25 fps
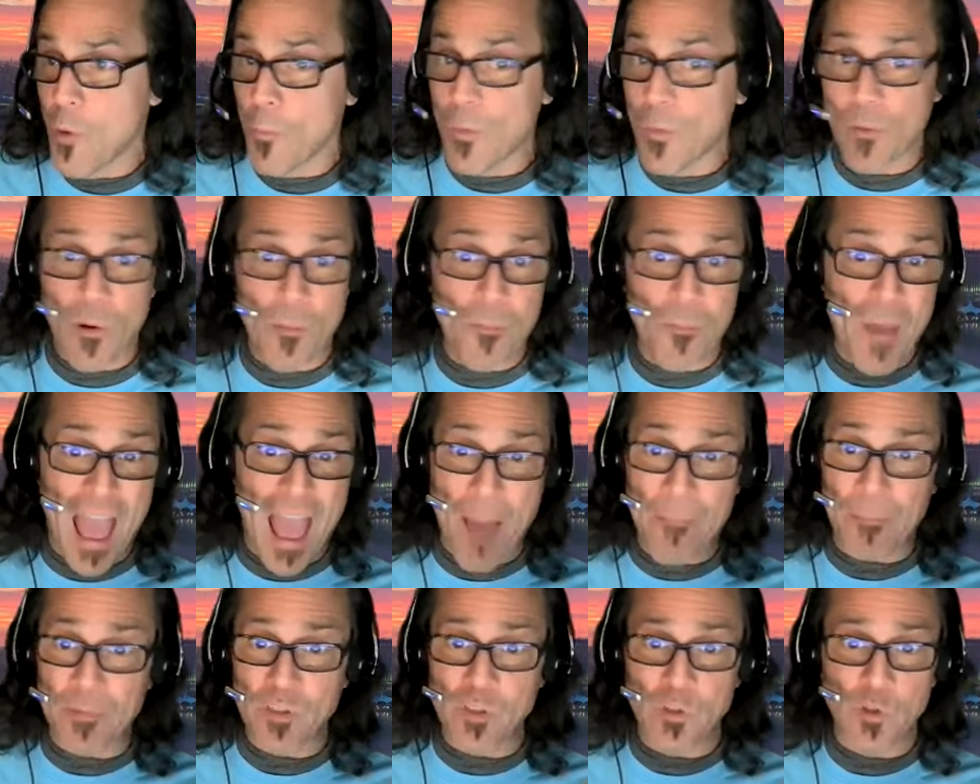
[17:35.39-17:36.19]
We were
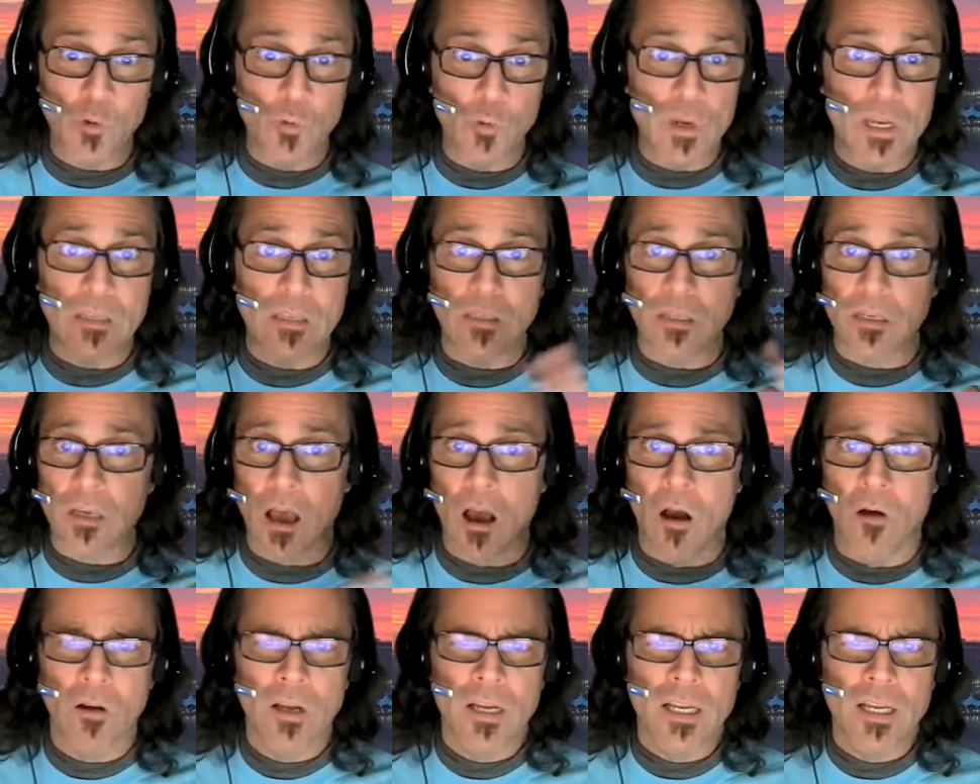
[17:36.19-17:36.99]
Pappas two weeks
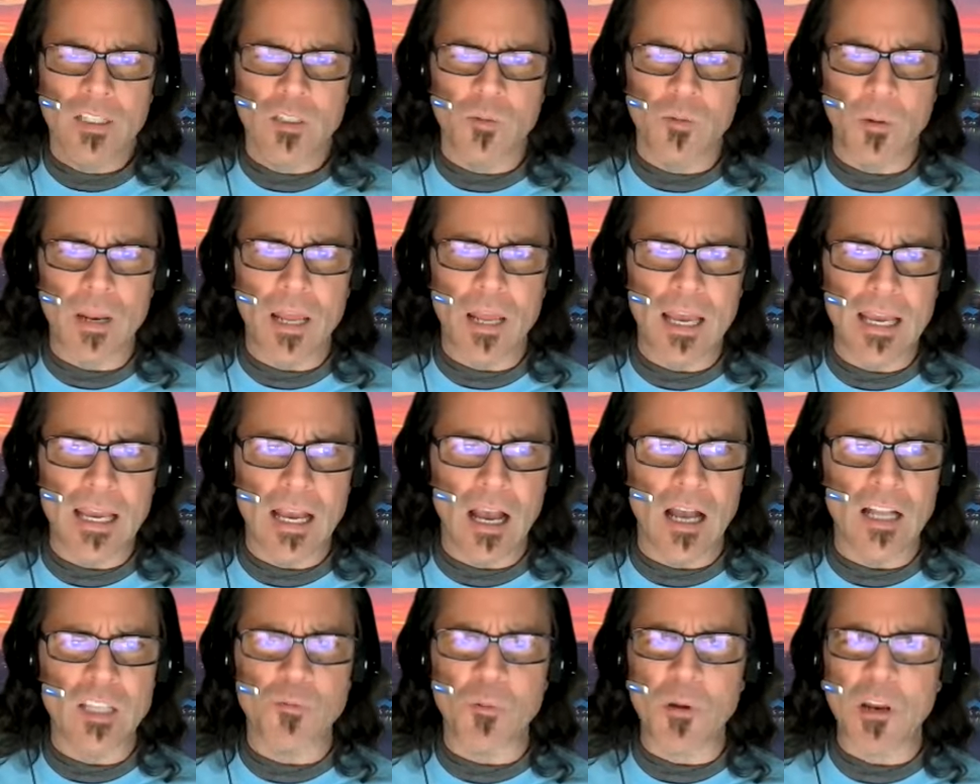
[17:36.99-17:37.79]
ago. It's been
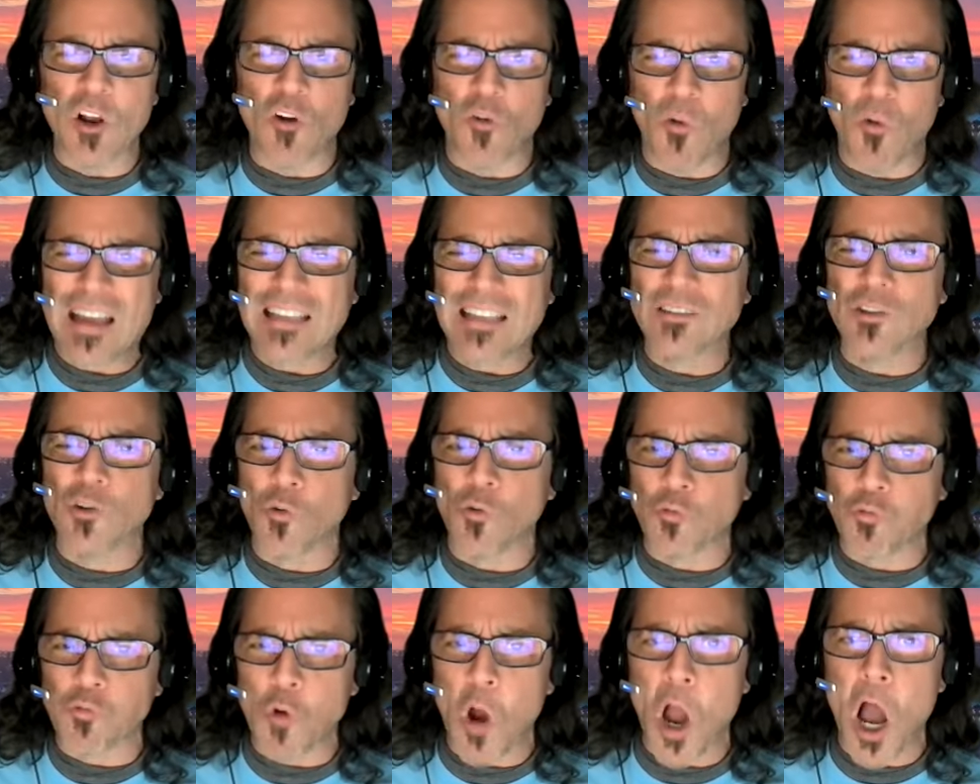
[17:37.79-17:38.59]
a uh, it's been a great
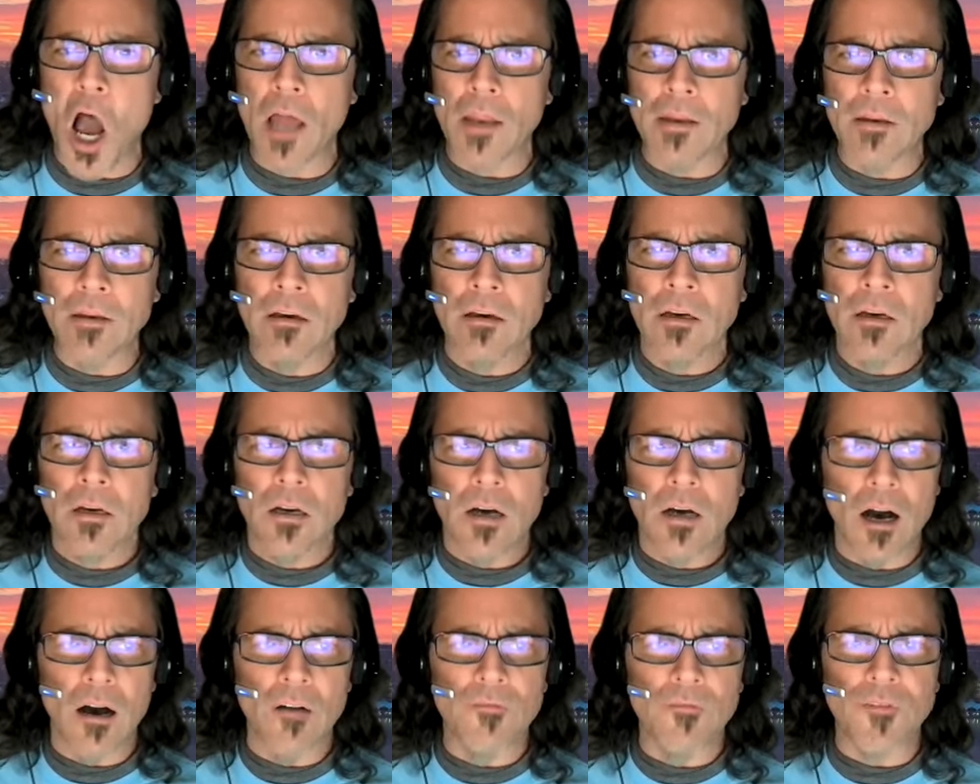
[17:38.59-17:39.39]
little run
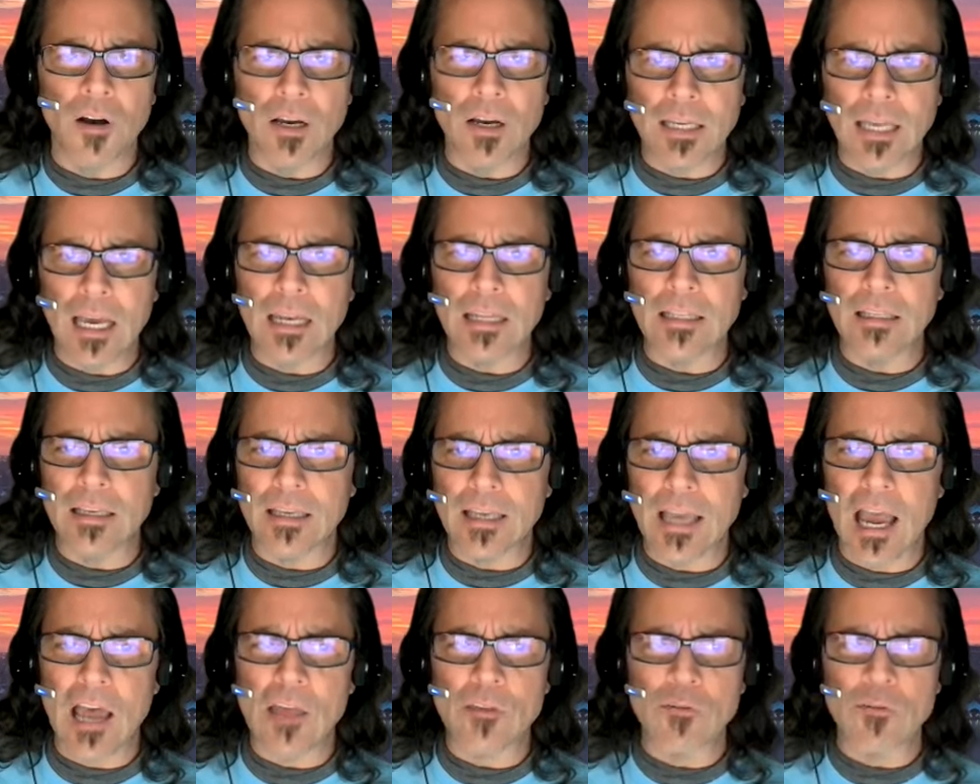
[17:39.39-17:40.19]
of uh, getting
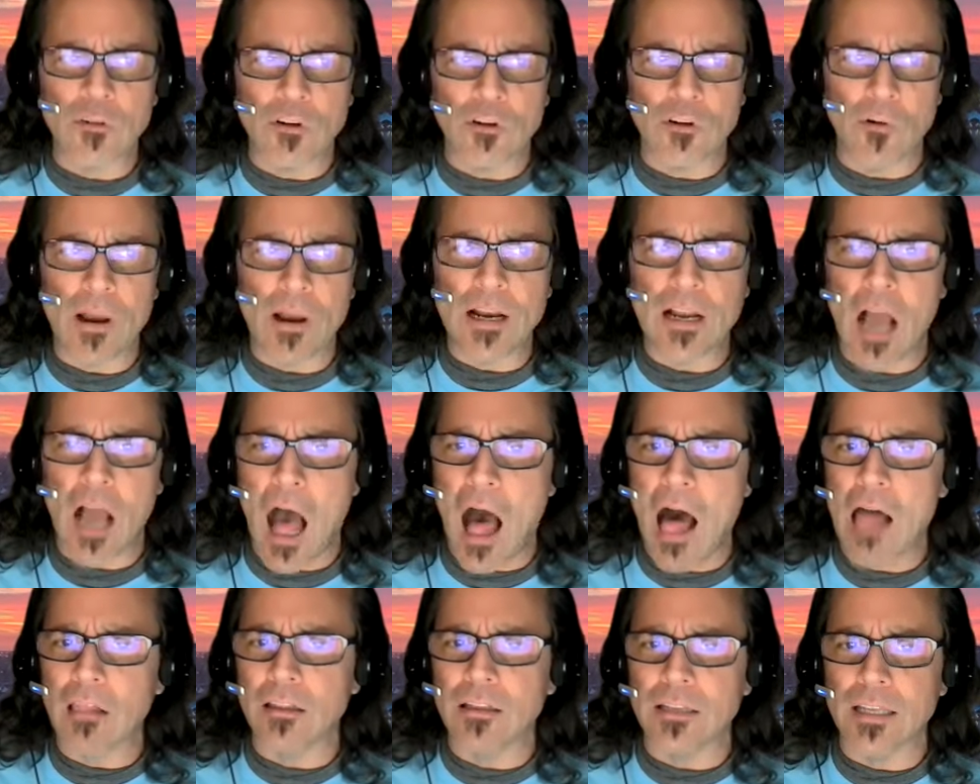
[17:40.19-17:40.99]
together and a great
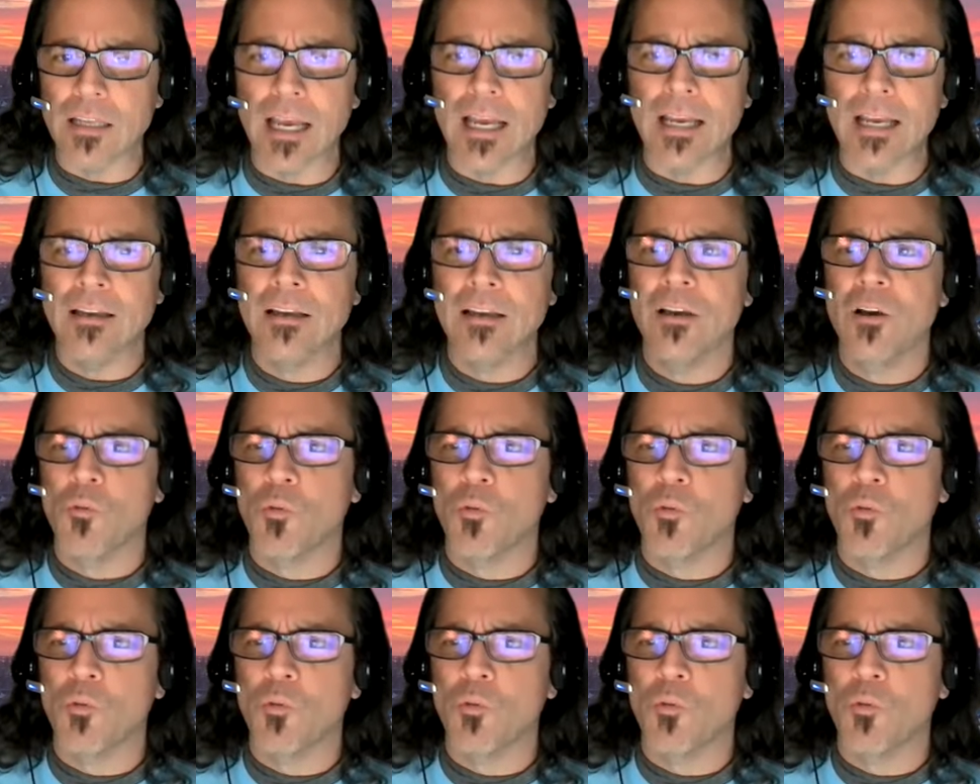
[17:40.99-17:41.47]
holiday,